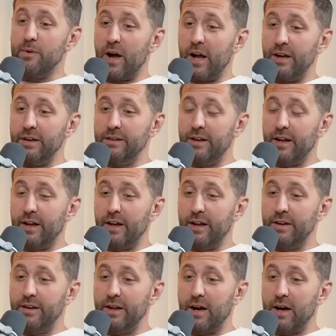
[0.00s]
mine,
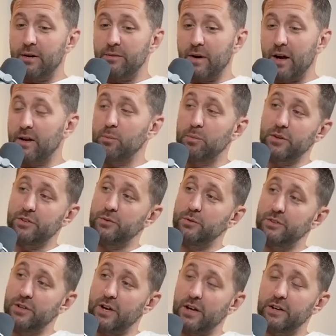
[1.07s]
and I can put you
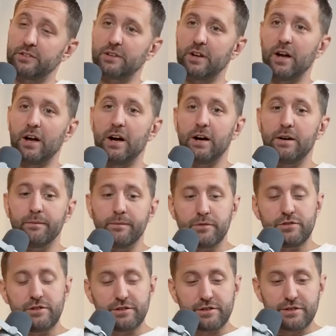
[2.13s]
in touch.
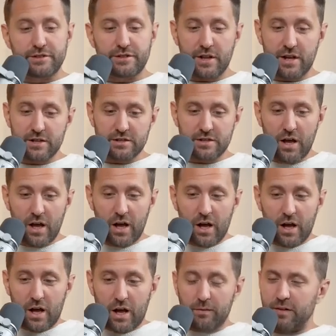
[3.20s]
She's in the States.
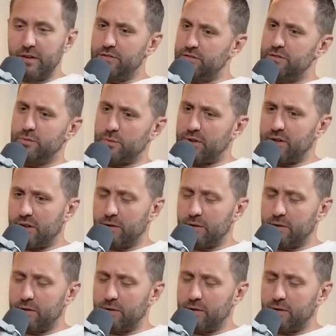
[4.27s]
I believe she's with